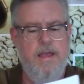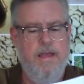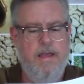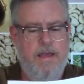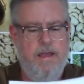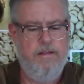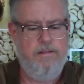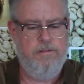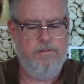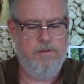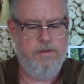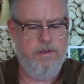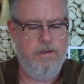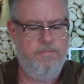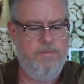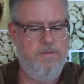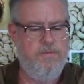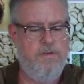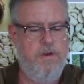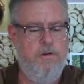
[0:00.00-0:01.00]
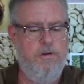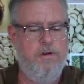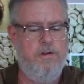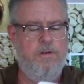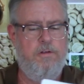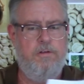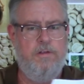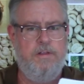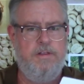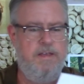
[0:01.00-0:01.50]
had to look up this
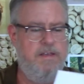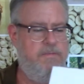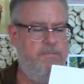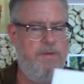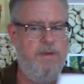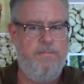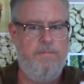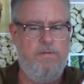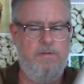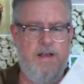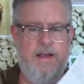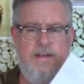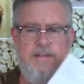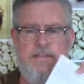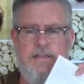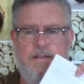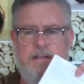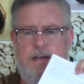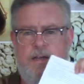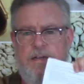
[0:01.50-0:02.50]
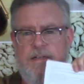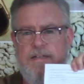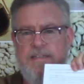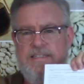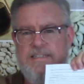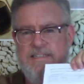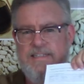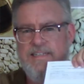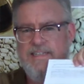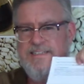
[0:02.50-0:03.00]
article, and these people isolated
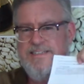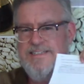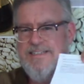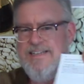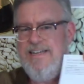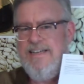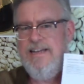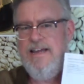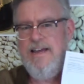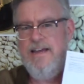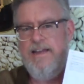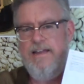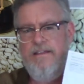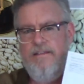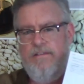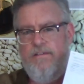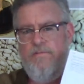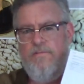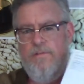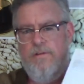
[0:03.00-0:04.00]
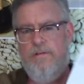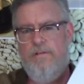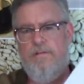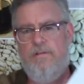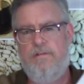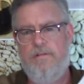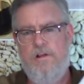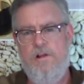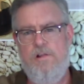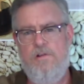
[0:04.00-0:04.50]
69 different
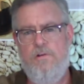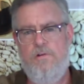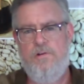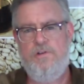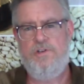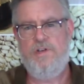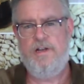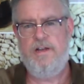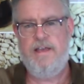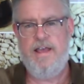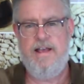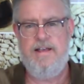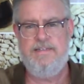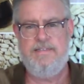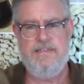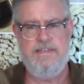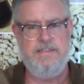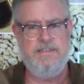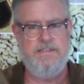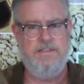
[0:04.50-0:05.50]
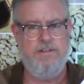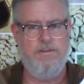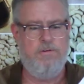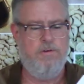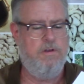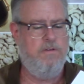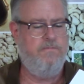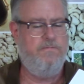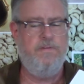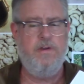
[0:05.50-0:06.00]
chlorogenic acids, and they're
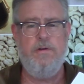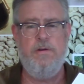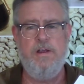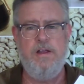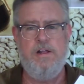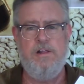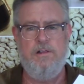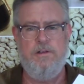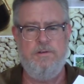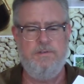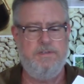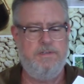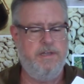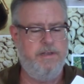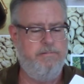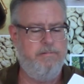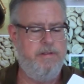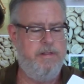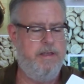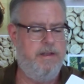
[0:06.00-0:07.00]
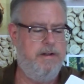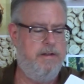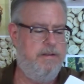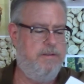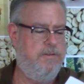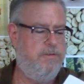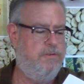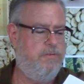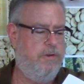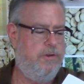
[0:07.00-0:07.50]
all very closely related
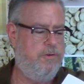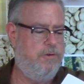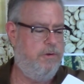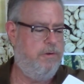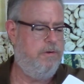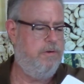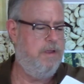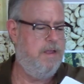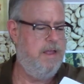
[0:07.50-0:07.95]
in structure.